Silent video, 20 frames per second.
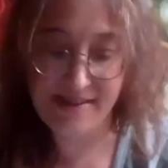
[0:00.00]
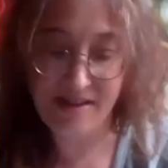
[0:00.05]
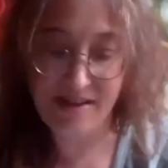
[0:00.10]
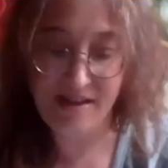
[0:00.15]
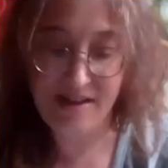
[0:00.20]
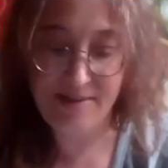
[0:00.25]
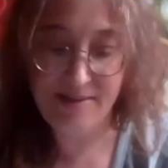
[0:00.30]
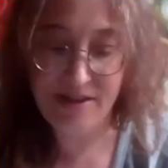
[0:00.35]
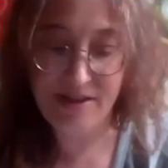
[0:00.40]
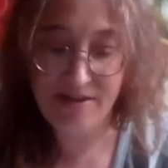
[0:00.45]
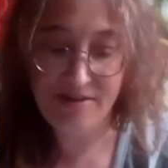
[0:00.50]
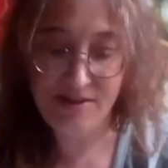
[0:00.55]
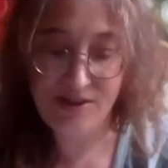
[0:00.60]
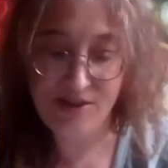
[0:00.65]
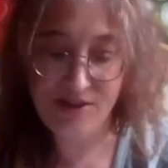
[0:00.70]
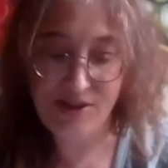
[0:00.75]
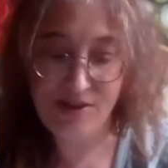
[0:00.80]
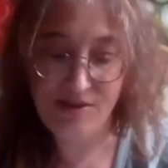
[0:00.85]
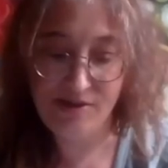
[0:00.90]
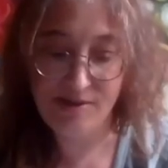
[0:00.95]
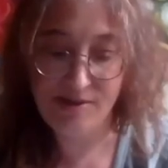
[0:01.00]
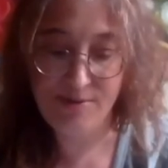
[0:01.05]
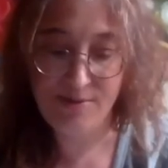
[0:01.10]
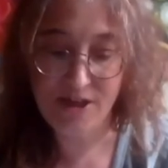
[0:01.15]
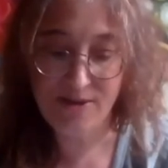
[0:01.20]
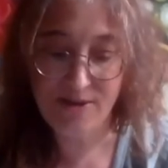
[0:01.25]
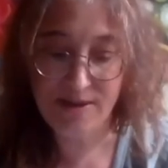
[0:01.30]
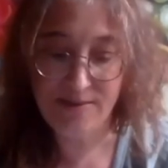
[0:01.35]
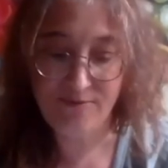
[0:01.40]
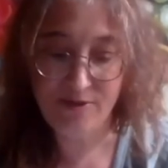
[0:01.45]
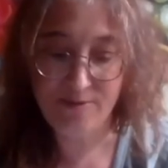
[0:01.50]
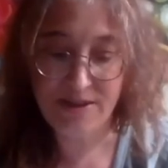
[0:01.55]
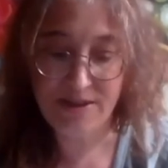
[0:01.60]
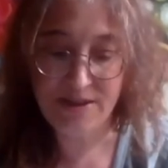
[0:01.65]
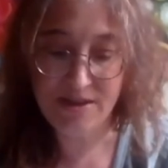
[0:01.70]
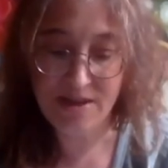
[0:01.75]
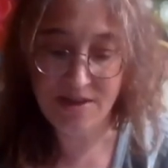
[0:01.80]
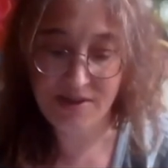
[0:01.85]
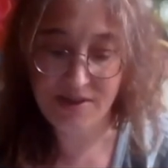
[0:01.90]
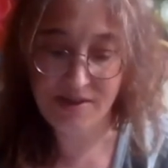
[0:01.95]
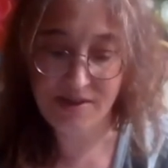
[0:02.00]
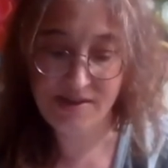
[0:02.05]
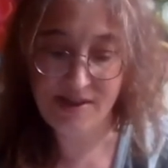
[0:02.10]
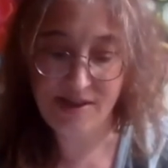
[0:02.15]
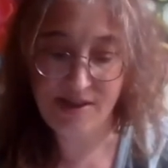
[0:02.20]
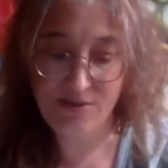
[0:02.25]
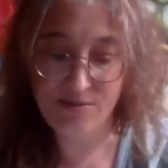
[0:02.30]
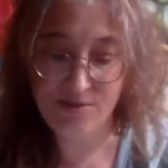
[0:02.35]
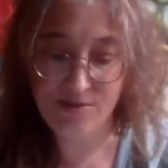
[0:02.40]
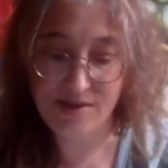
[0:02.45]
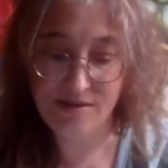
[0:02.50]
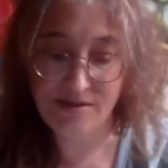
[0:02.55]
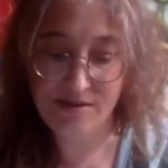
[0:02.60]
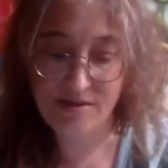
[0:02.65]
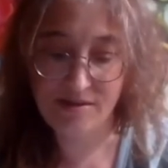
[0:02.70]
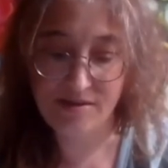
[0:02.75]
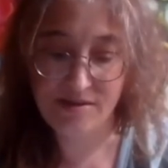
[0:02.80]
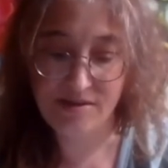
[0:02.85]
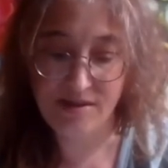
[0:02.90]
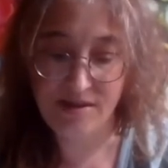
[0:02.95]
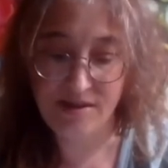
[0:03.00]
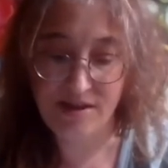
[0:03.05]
I'm going to choose a poem from another sequence